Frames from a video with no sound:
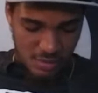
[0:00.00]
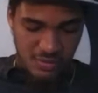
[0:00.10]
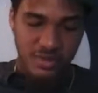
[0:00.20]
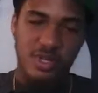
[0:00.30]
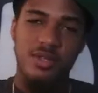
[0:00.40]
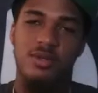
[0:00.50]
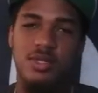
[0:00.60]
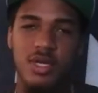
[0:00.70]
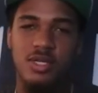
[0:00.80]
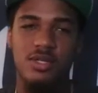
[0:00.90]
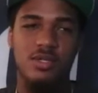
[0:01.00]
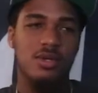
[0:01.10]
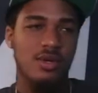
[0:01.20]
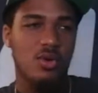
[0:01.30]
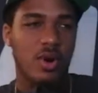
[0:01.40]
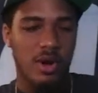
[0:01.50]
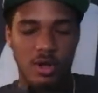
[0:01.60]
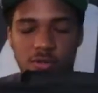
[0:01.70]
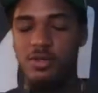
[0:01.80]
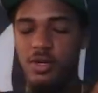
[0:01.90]
I feel like I use nice quite
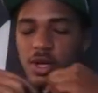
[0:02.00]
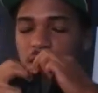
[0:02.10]
often.